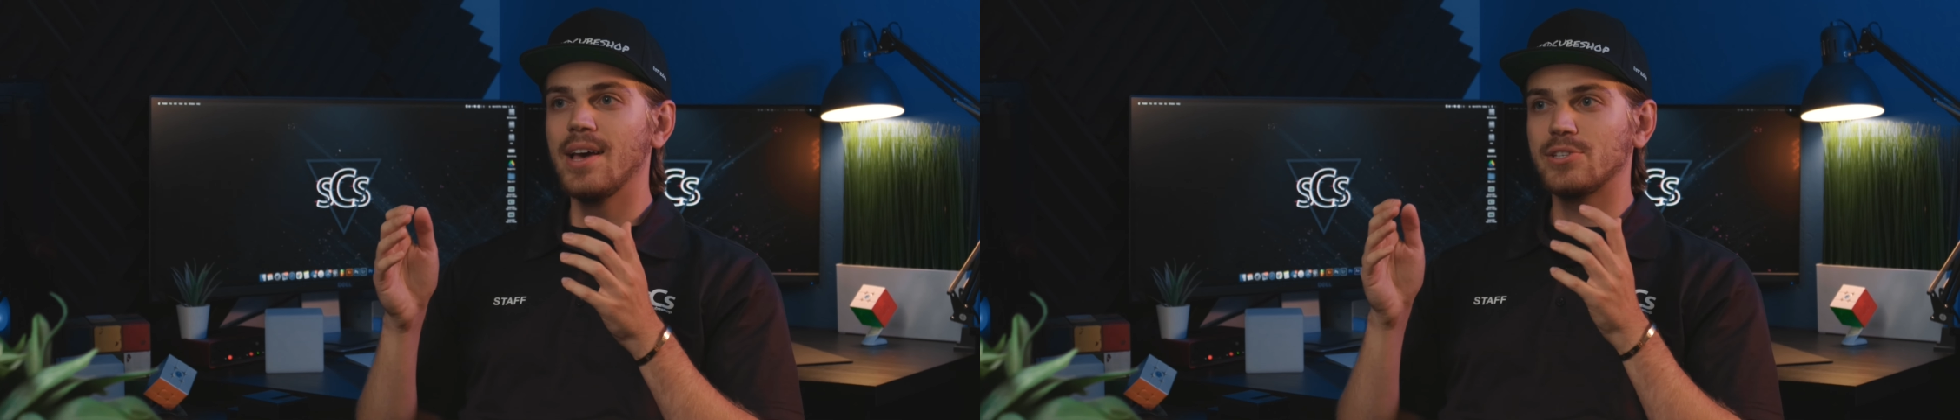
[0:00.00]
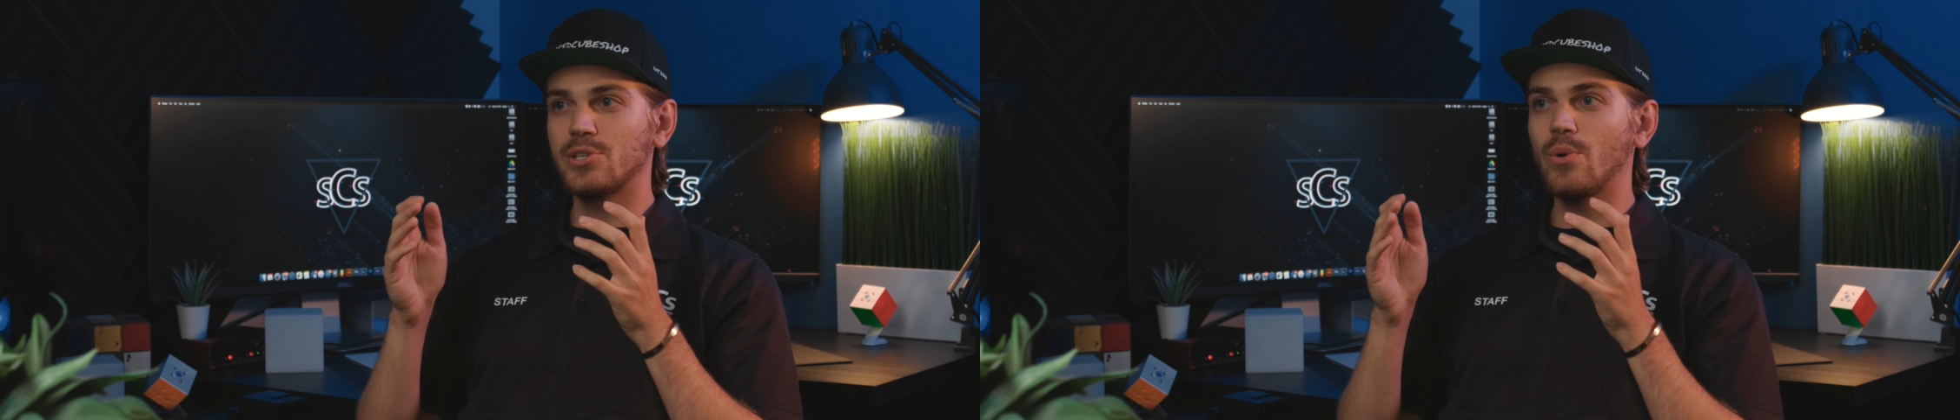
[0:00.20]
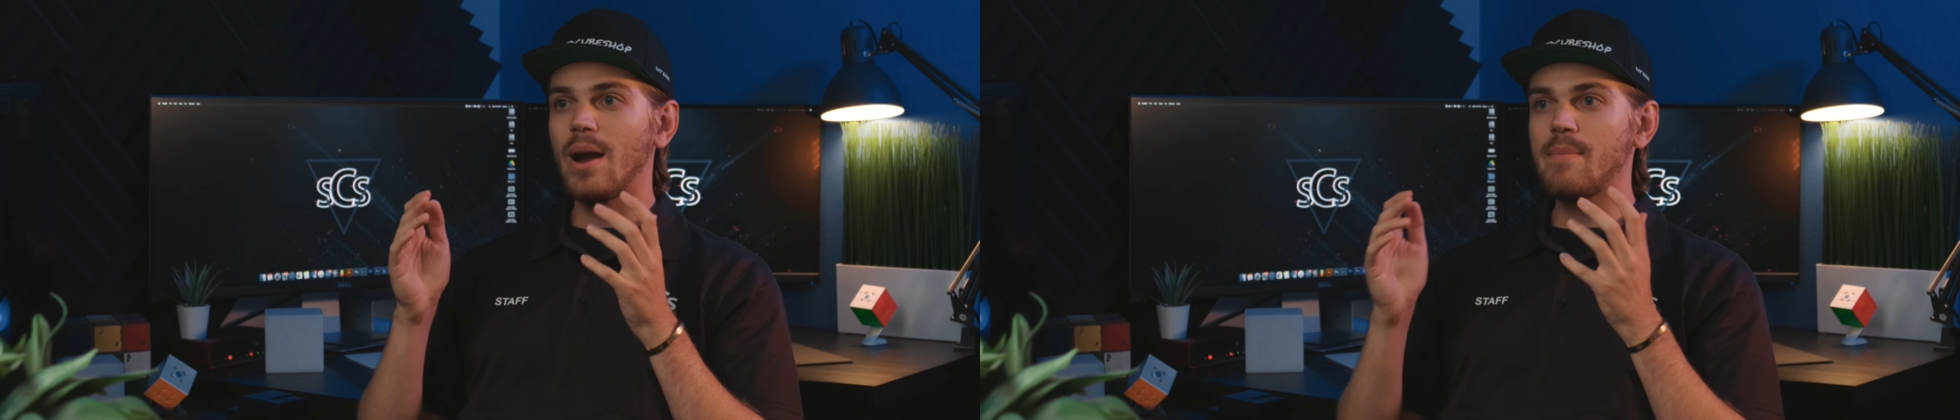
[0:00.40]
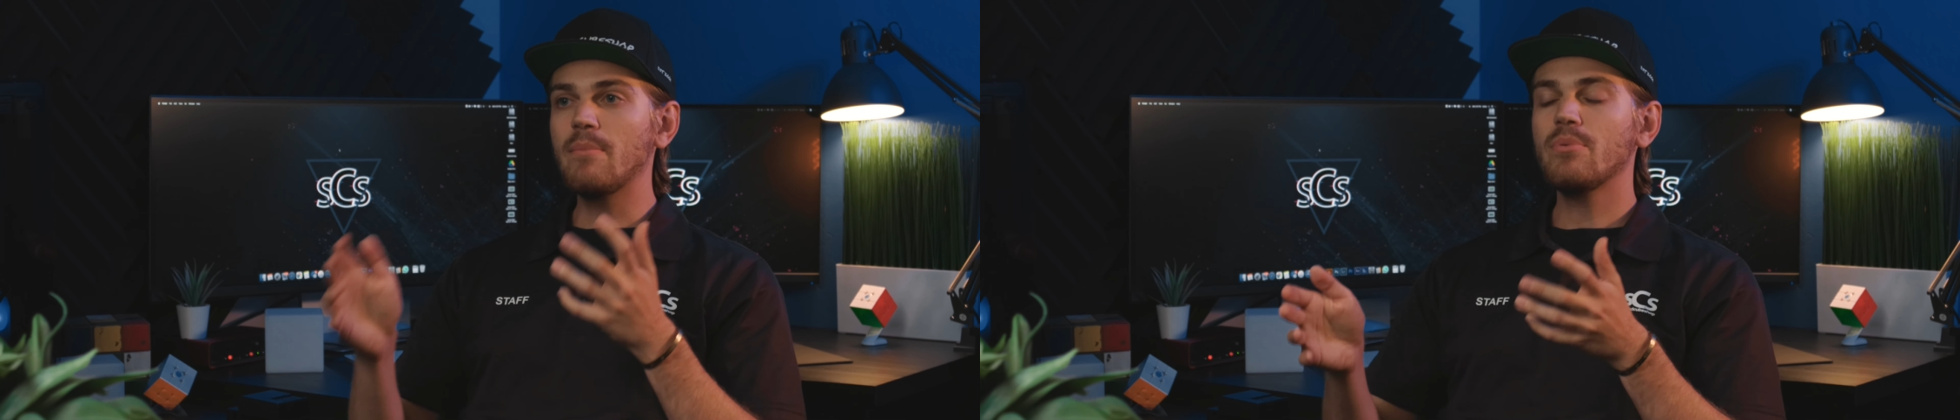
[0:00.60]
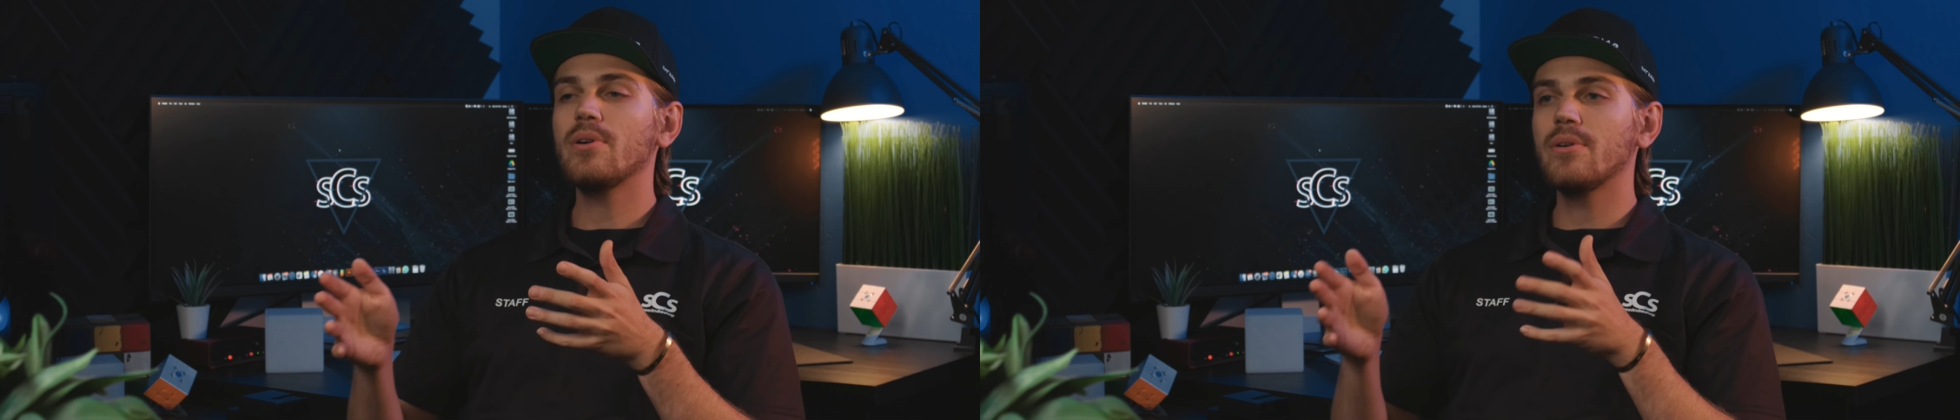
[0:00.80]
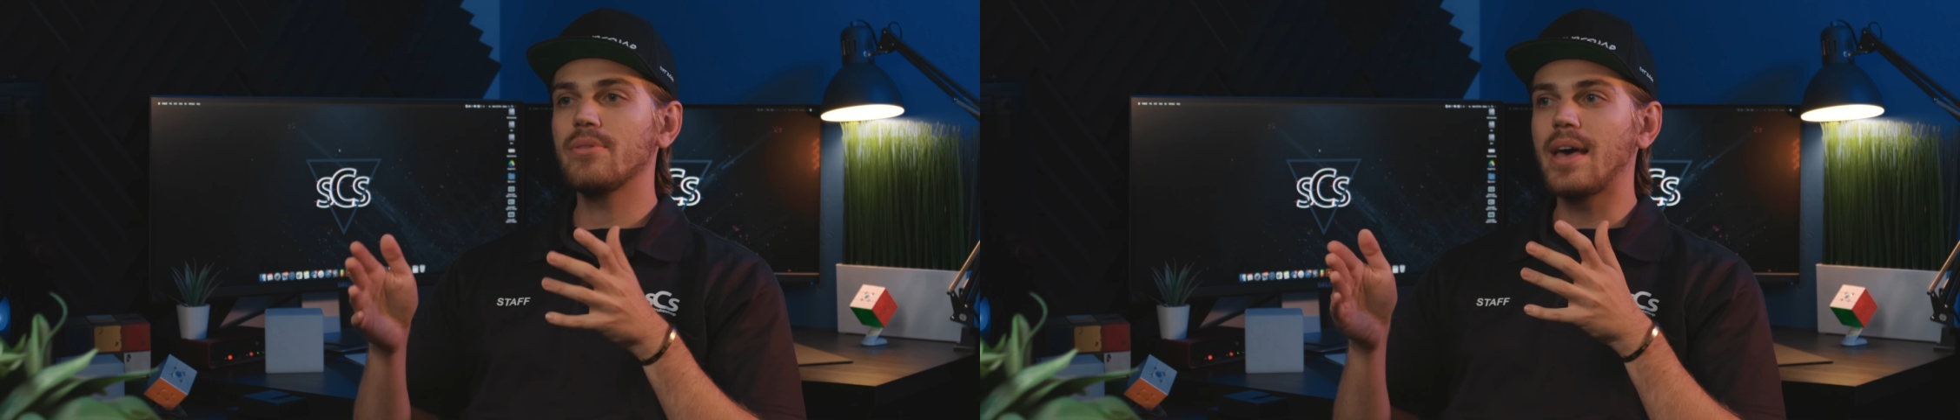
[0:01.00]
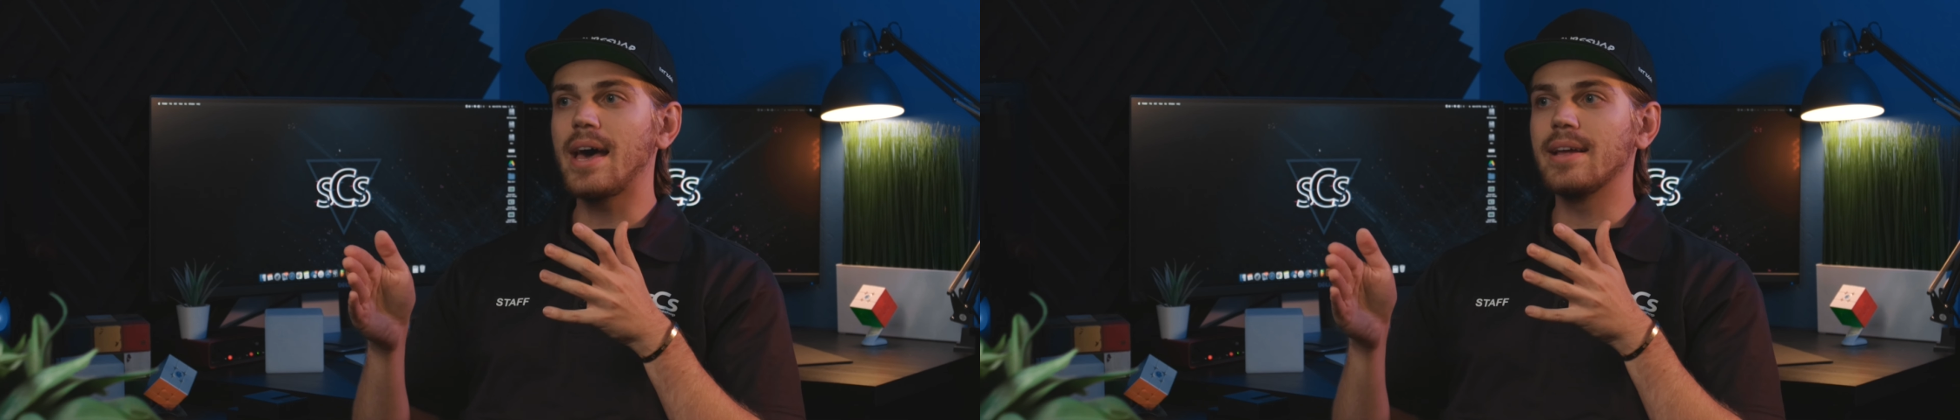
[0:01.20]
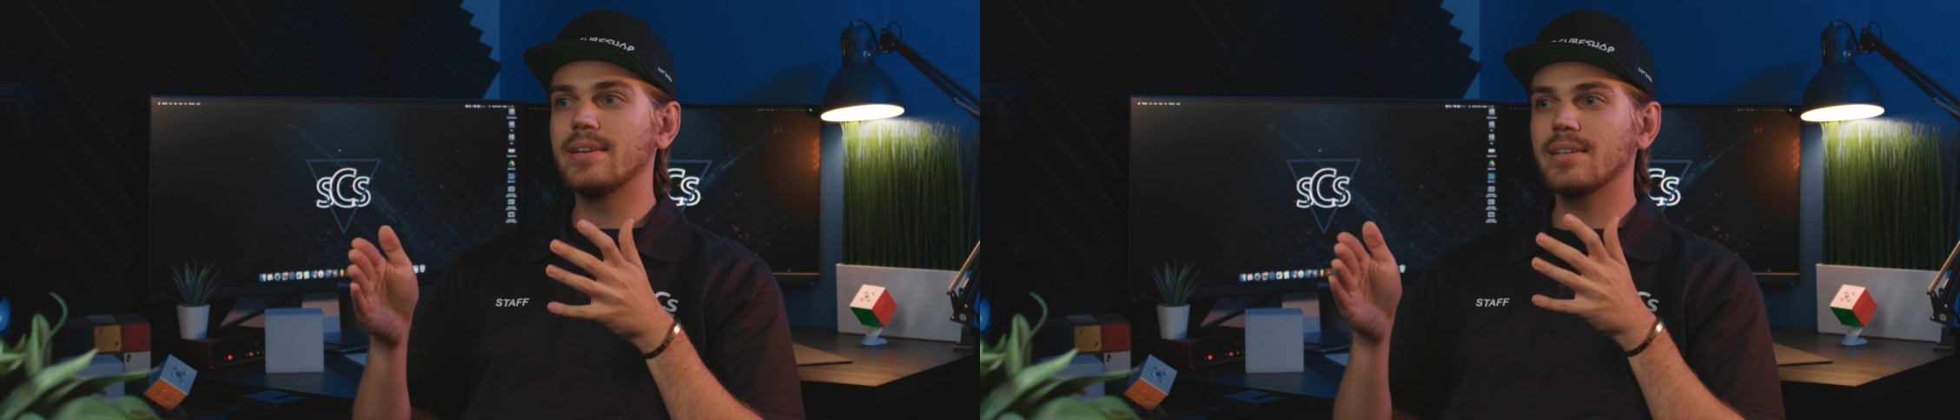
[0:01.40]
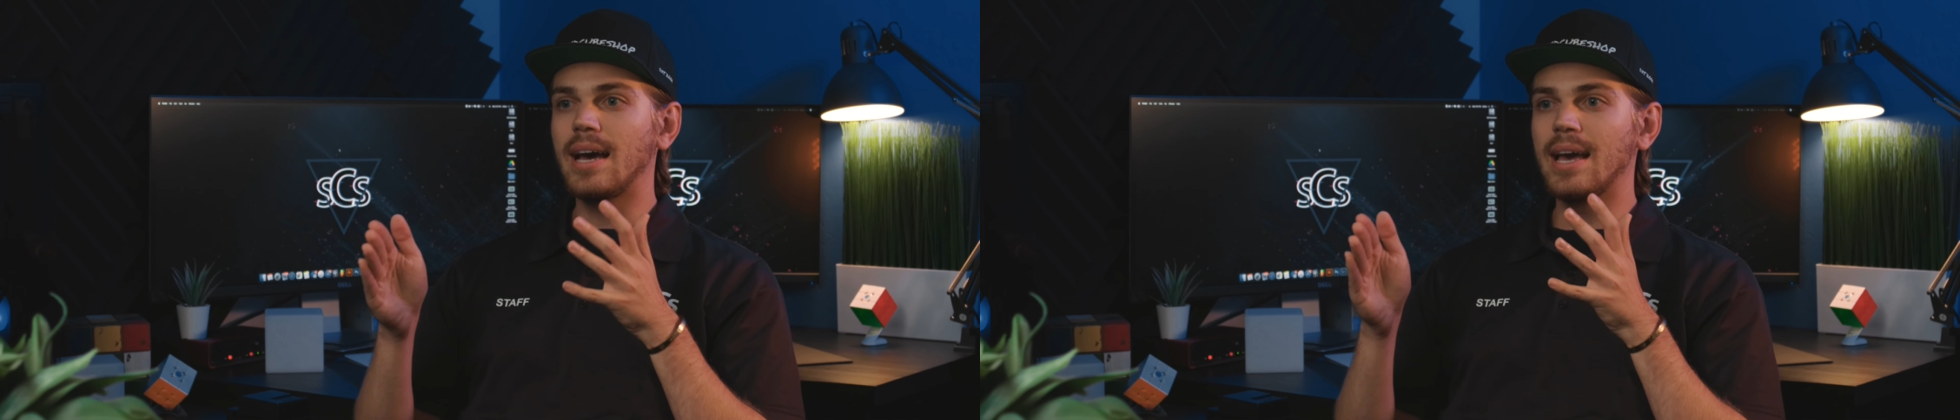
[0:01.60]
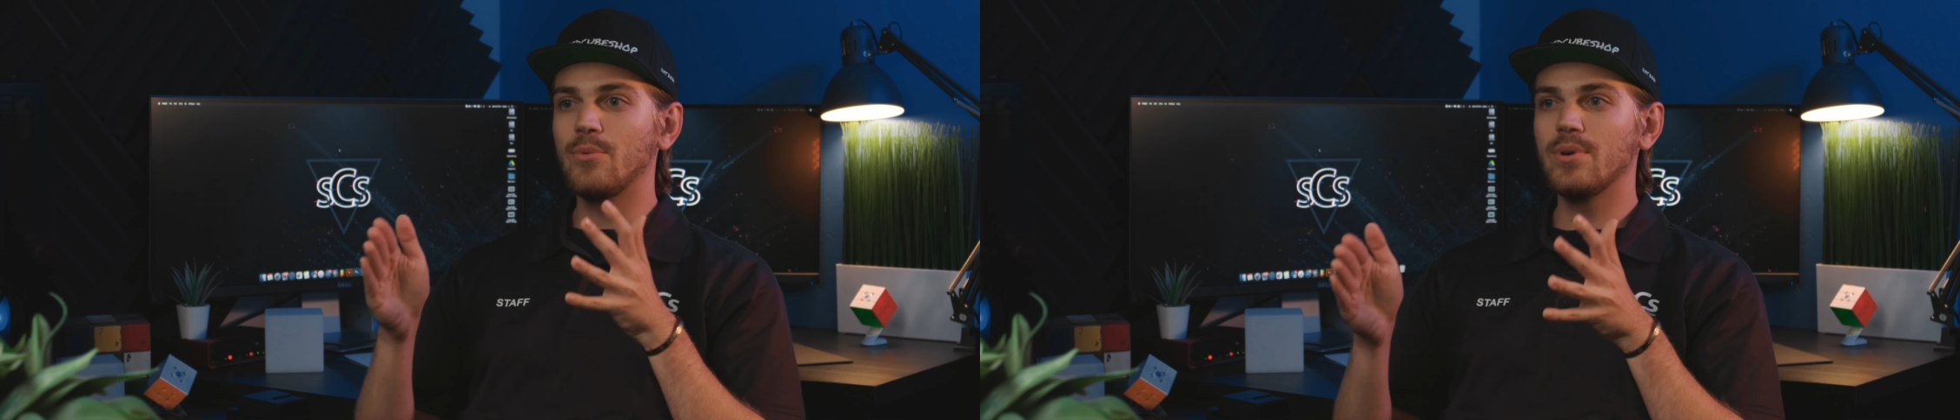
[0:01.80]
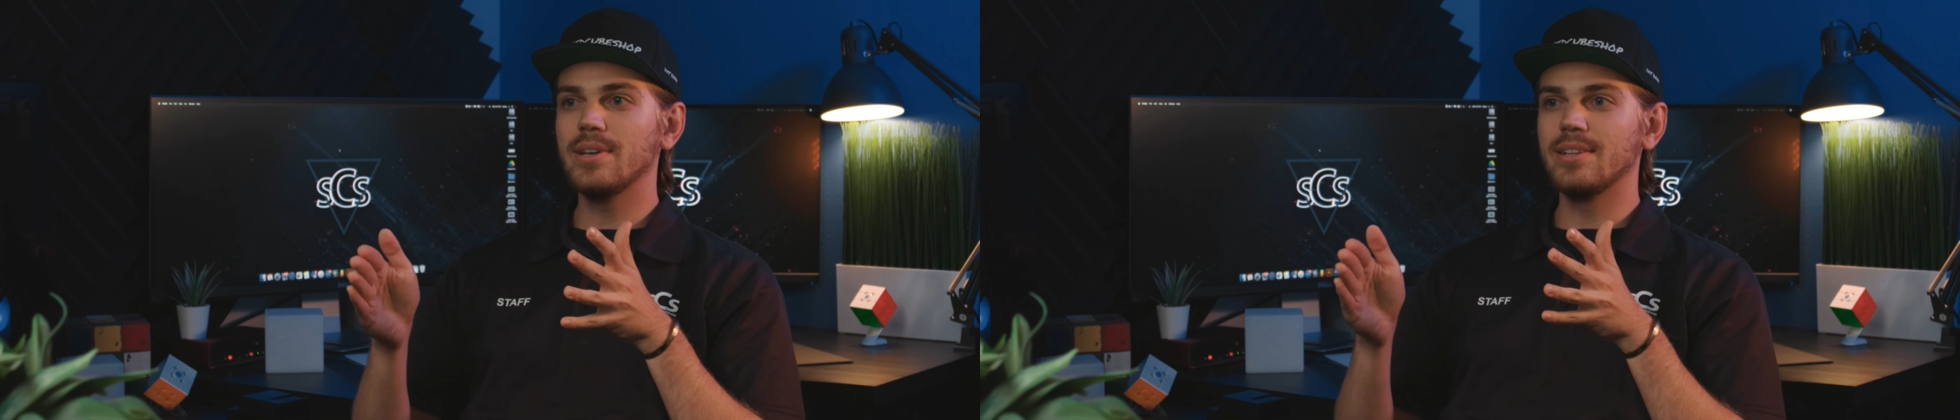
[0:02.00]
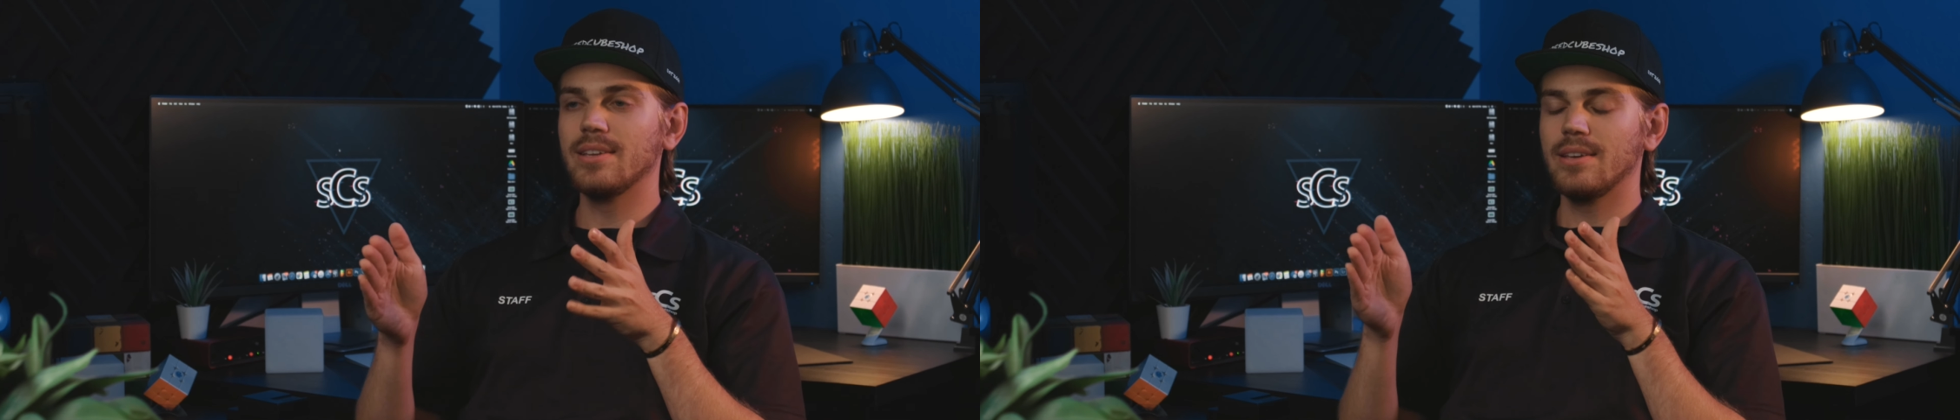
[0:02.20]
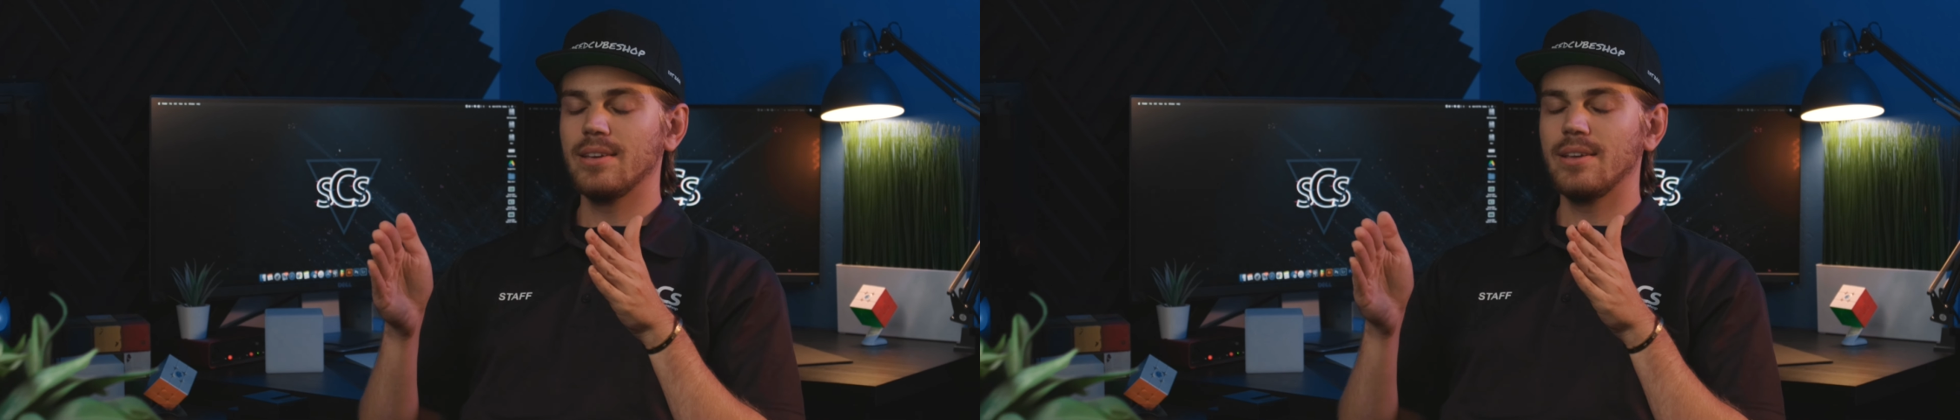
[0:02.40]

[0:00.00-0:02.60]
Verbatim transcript: So I remember that I would